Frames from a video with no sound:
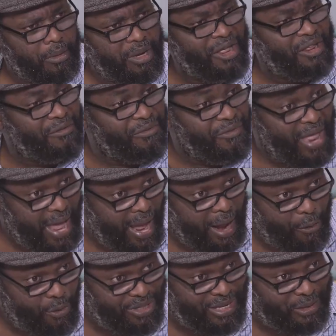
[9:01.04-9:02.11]
In
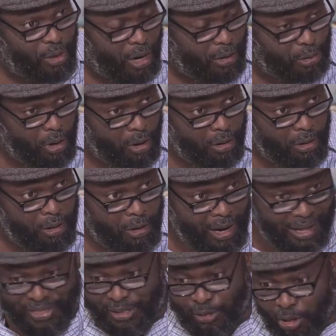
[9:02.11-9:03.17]
there with the doctor?
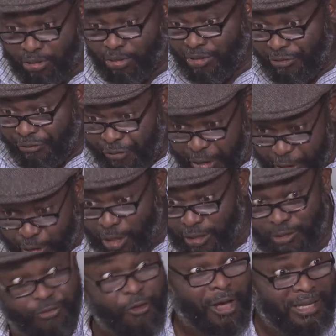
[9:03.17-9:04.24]
And the doctor refused
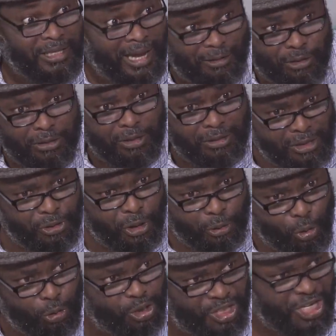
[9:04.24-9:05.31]
us uh, you know,
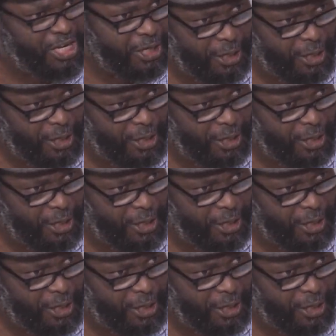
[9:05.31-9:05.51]
to see